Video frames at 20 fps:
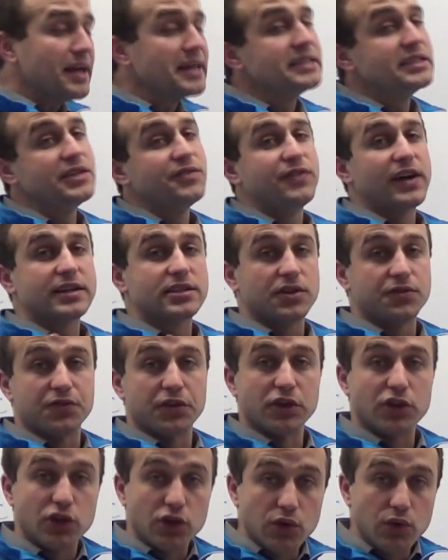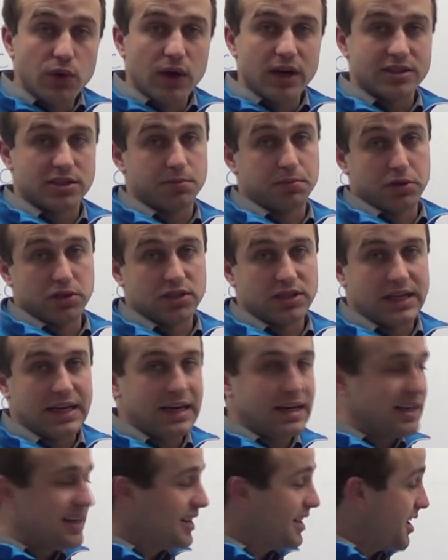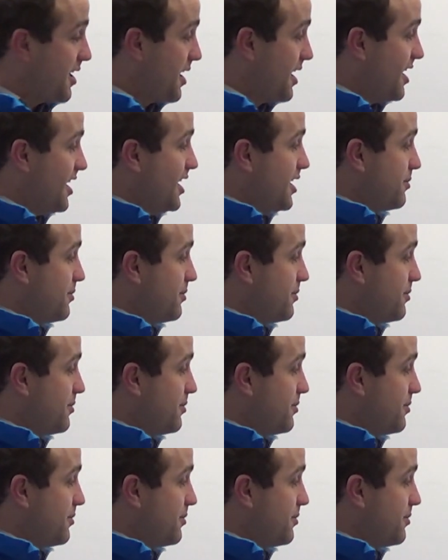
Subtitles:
It's effective for you as the person hitting it